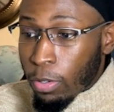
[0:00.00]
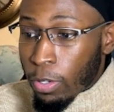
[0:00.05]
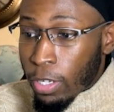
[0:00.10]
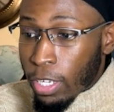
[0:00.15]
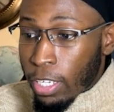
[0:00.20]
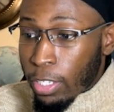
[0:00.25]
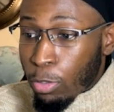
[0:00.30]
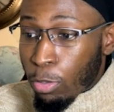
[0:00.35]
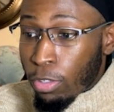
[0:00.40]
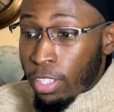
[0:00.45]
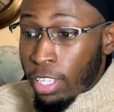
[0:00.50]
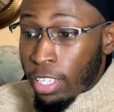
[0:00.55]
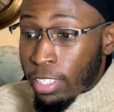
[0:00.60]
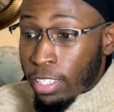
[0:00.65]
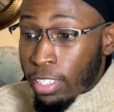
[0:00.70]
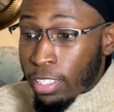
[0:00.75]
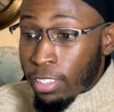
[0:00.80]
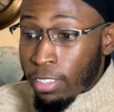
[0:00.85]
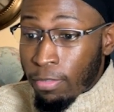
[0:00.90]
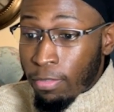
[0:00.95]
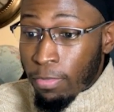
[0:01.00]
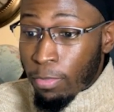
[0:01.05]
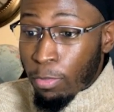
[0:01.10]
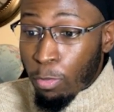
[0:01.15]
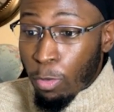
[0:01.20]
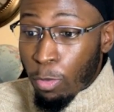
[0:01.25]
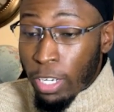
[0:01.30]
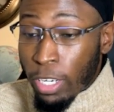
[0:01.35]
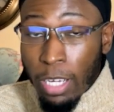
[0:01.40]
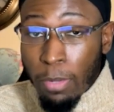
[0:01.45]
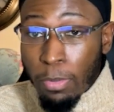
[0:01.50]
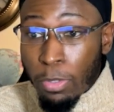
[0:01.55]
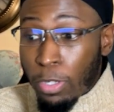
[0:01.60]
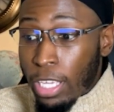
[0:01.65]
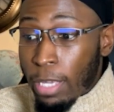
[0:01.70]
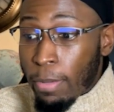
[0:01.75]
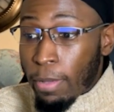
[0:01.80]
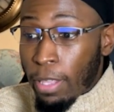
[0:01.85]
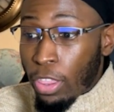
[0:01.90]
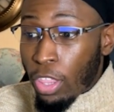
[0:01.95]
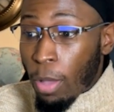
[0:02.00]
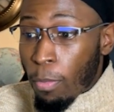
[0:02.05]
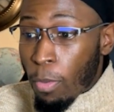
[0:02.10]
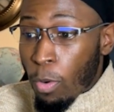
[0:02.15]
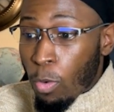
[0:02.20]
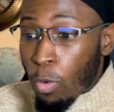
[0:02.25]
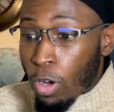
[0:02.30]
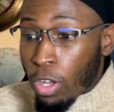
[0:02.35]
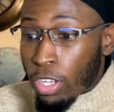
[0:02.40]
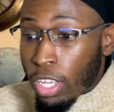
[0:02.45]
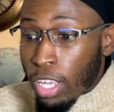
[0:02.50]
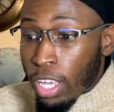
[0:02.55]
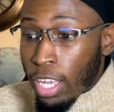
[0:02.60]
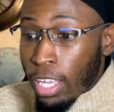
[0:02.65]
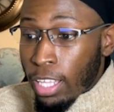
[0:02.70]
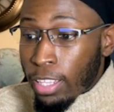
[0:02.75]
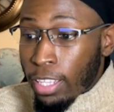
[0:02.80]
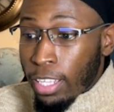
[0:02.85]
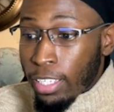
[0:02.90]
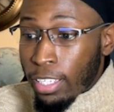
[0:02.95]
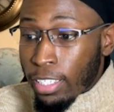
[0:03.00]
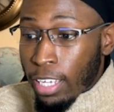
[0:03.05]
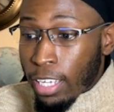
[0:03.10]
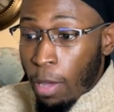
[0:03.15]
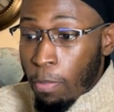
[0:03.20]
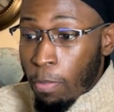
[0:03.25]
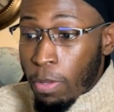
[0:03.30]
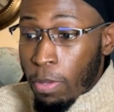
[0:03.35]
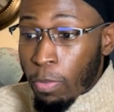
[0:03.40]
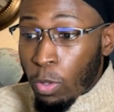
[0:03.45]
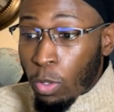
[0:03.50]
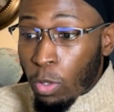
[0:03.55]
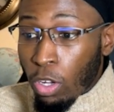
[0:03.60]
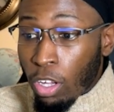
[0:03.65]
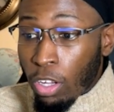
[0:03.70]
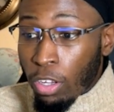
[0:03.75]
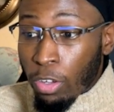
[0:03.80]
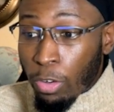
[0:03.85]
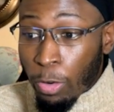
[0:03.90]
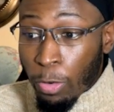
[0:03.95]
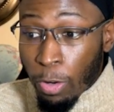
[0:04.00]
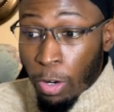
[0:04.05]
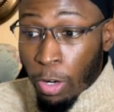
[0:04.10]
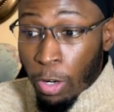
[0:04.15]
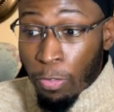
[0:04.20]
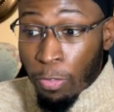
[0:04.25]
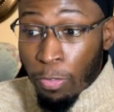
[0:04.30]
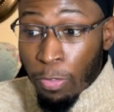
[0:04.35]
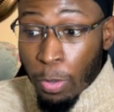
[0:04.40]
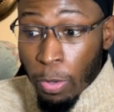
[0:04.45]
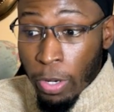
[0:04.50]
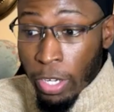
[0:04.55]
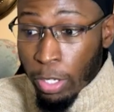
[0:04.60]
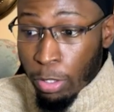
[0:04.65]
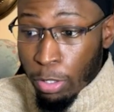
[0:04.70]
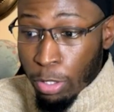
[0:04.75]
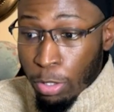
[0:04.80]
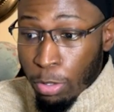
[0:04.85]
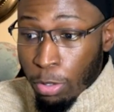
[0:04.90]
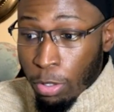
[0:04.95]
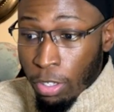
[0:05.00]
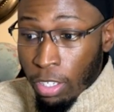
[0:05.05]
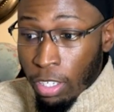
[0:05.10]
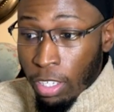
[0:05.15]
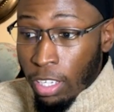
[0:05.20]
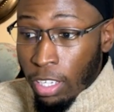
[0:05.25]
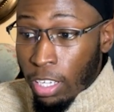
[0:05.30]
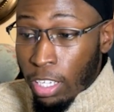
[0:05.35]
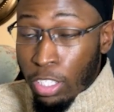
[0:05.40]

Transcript: Okay, so this is, when it comes to email number one, this is how people are viewing your store.